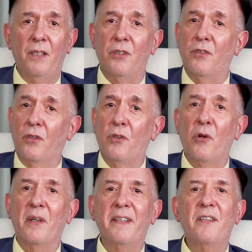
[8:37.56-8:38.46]
to
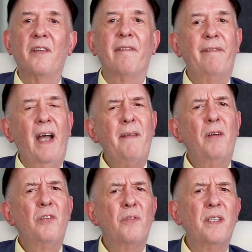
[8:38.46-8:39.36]
secure at least a
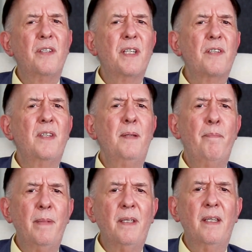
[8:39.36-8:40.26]
$560
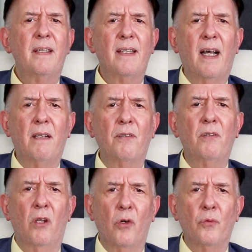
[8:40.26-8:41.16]
million
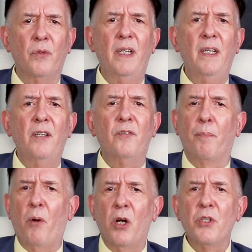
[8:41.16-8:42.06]
loan to
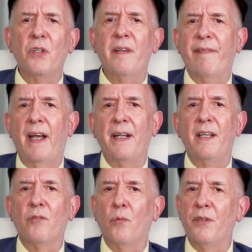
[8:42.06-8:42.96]
partially
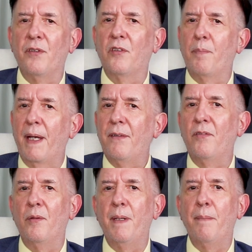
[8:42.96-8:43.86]
finance what's expected
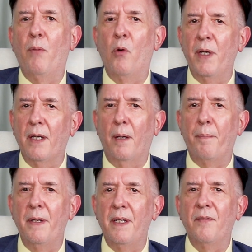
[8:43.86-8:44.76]
to be Boeing
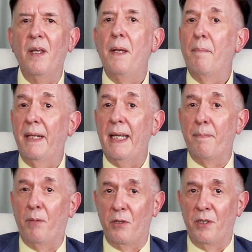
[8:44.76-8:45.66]
Company's plane
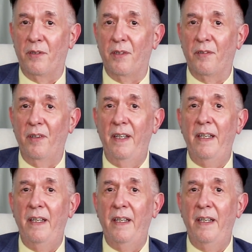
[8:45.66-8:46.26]
purchases.